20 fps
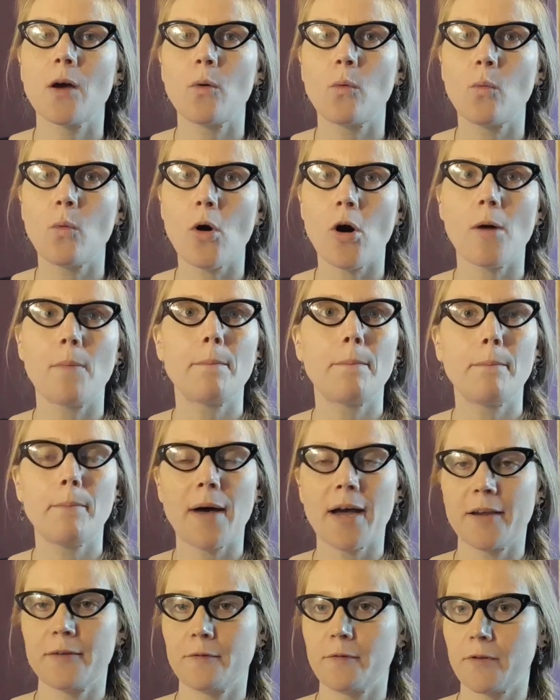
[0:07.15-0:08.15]
what
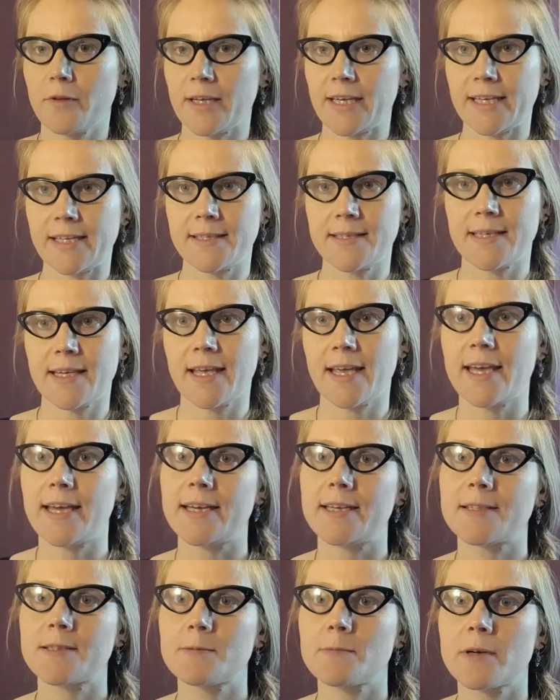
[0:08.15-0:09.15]
mindful eating
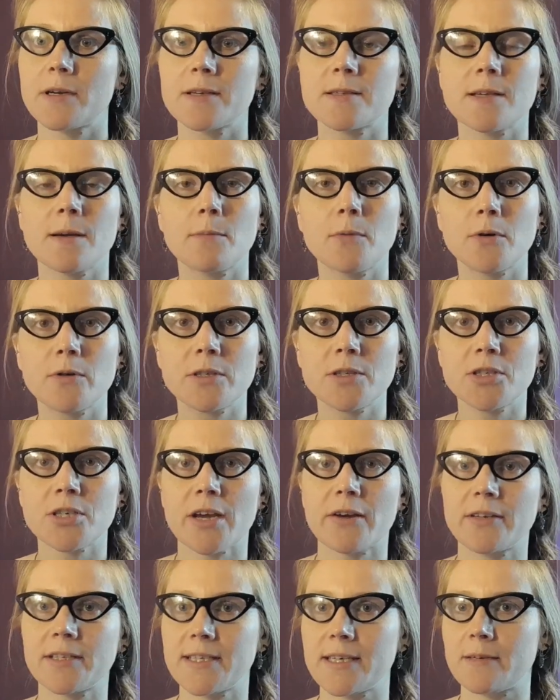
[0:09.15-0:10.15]
is because I'm always
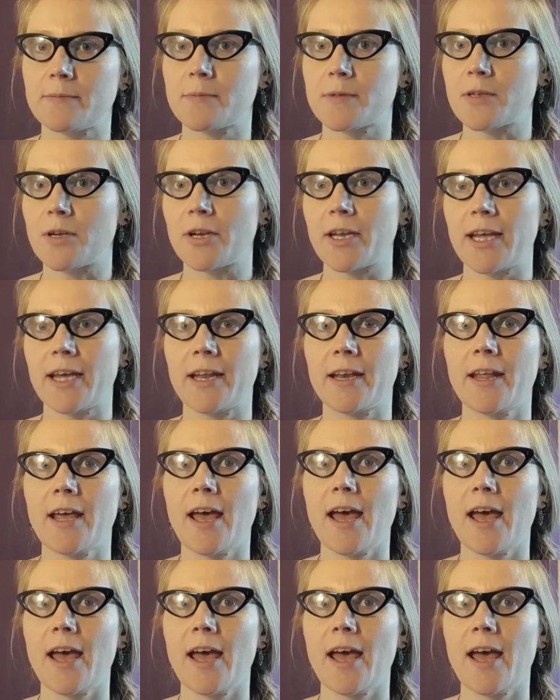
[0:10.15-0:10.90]
sharing tips on it.